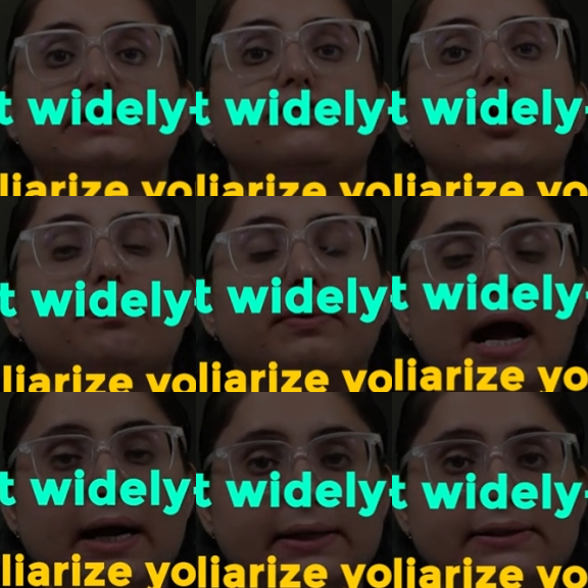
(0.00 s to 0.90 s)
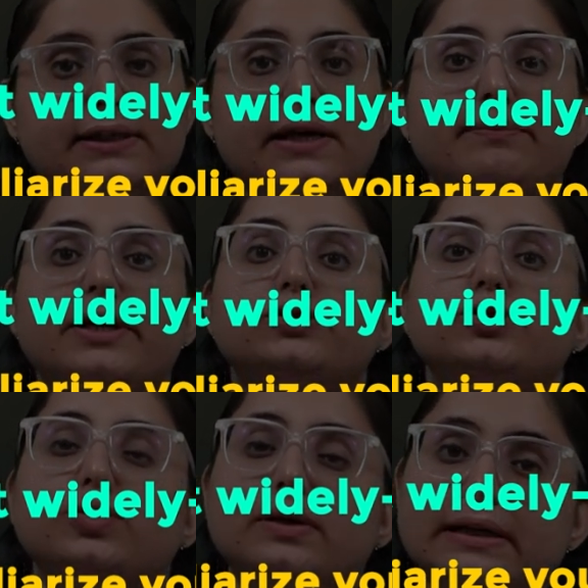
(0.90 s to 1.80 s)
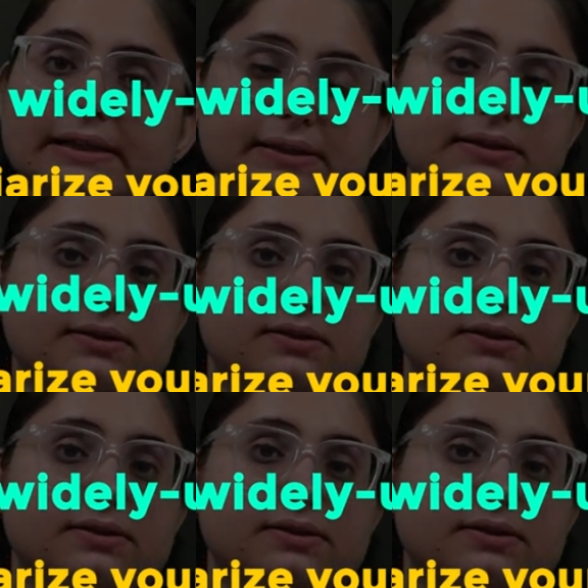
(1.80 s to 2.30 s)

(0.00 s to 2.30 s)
If you are practicing, make sure you list